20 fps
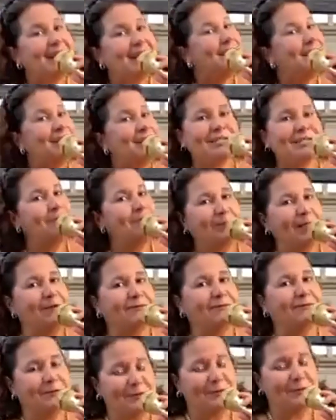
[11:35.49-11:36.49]
shape left
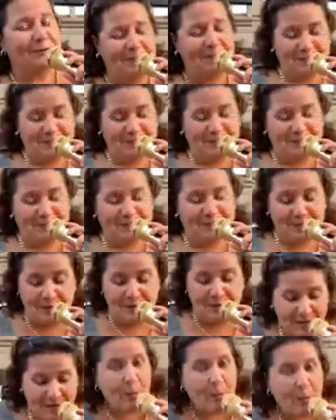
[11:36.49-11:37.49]
to us
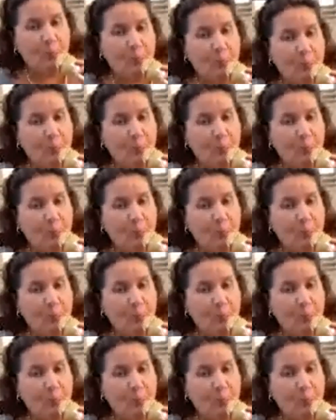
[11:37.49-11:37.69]
whatsoever, we had to